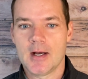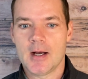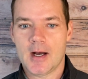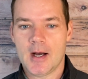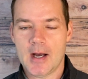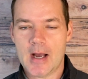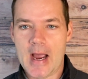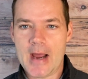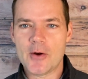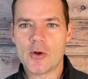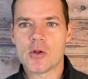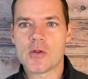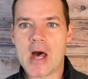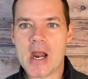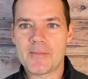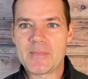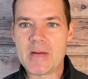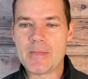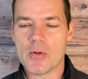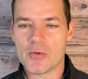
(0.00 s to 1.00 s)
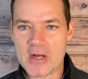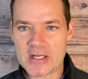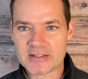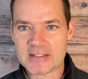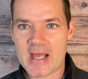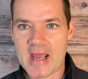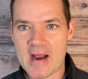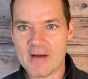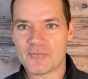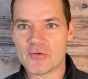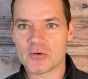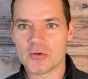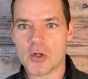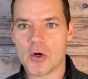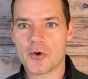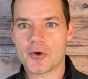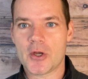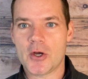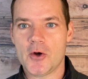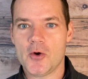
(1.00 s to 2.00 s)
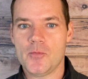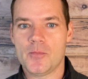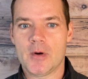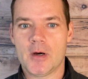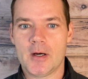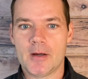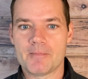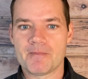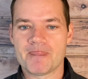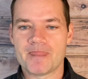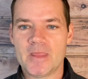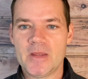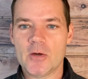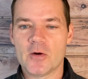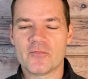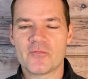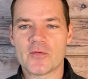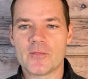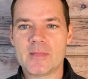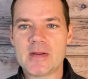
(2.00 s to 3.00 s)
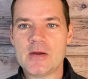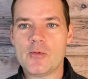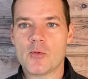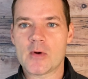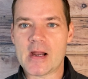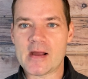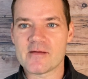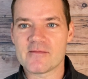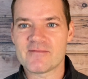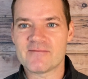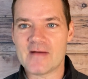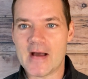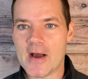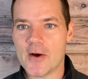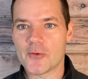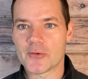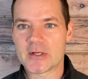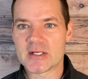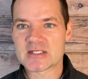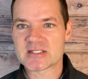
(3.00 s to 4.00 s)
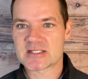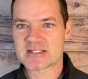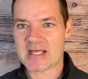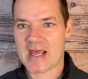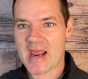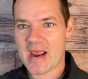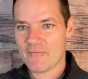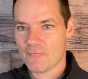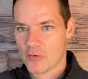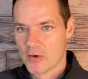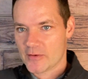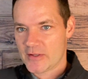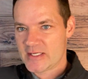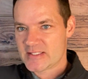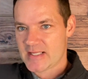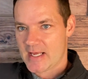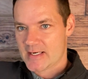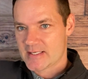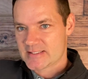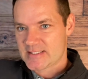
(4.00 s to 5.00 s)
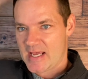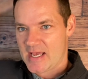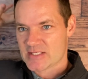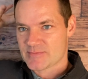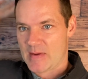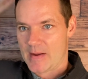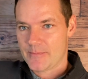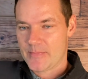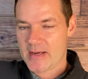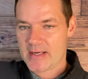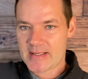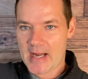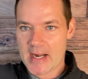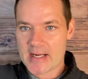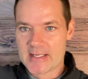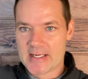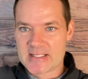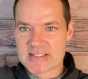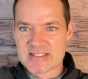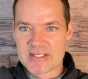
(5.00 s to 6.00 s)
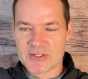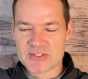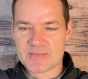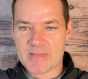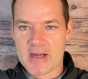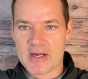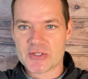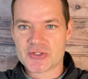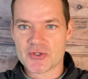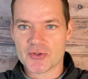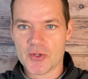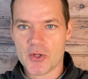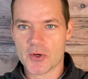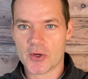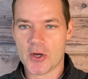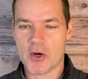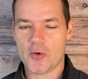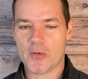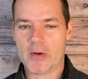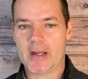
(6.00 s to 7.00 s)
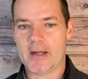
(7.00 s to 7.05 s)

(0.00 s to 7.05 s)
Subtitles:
I know a lot of people like to have their logo, but for me, what I found is, because I have one of these that just has my big 90-day sales manager logo,